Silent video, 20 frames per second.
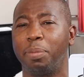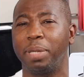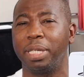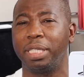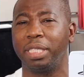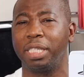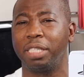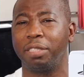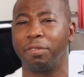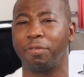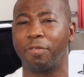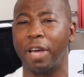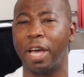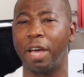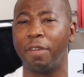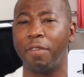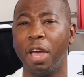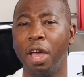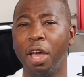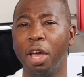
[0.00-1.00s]
PlayStation
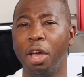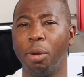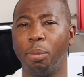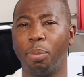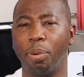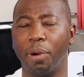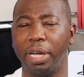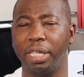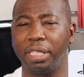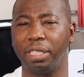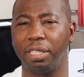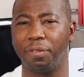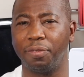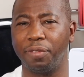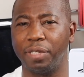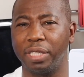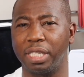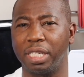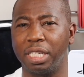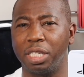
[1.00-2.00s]
5 price
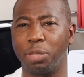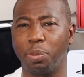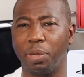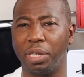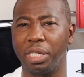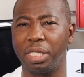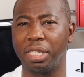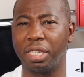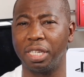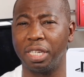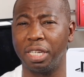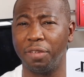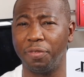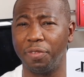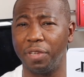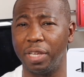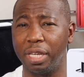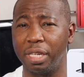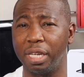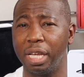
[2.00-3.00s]
difference is pretty
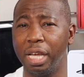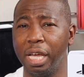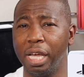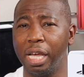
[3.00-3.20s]
significant.